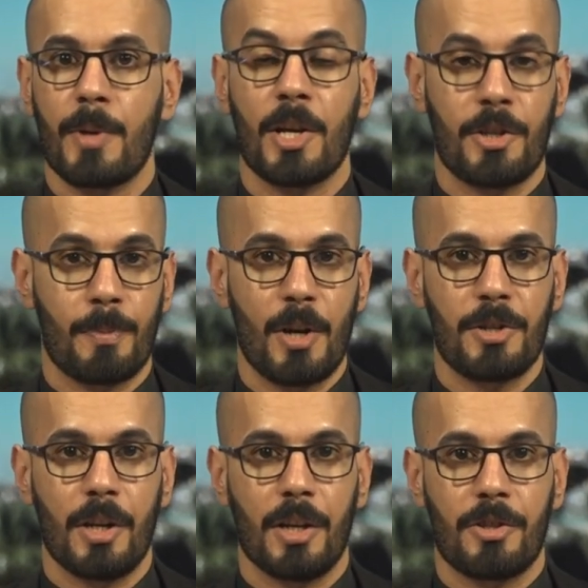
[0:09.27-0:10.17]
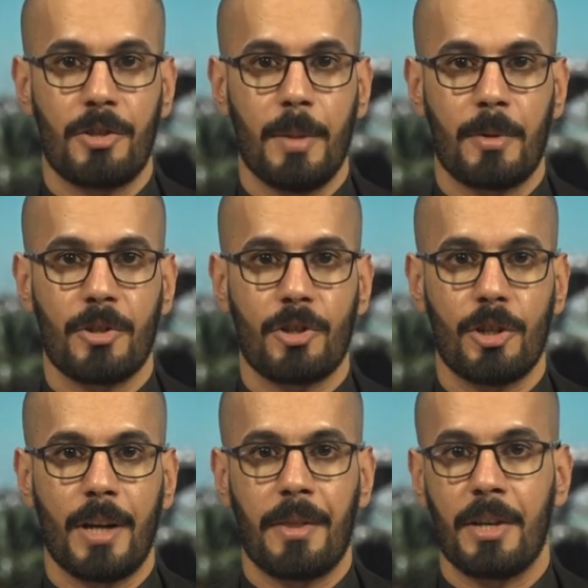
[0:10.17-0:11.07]
expressing its deep
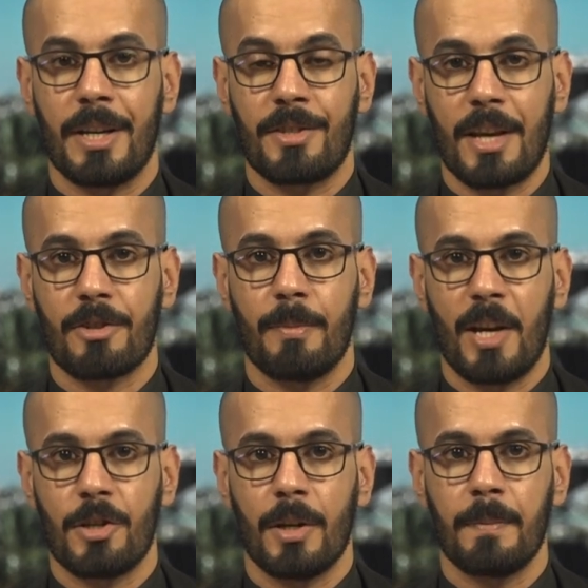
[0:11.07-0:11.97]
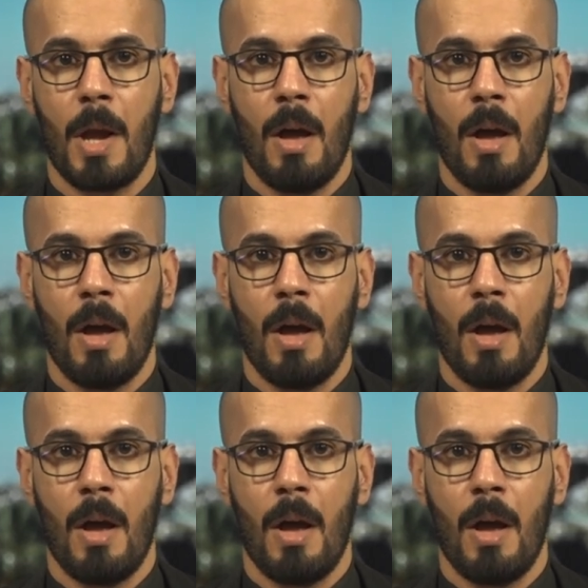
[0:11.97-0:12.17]
concern at the exacerbation